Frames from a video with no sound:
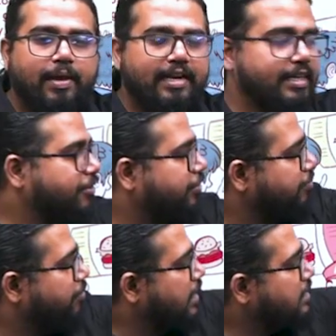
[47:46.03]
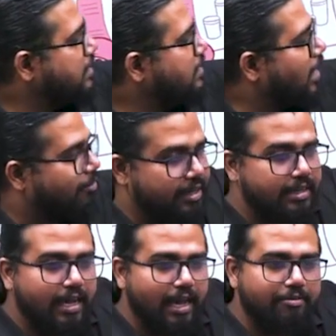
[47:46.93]
parity. If inflation is
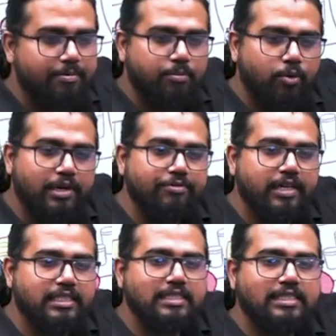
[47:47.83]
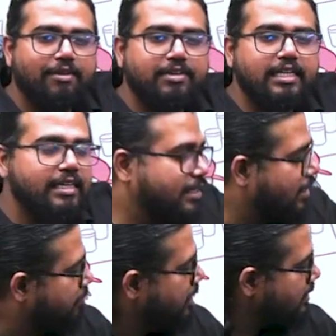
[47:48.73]
having, have more inflation is having in
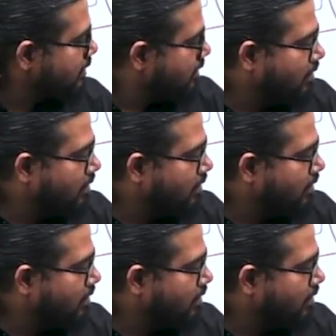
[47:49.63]
India, means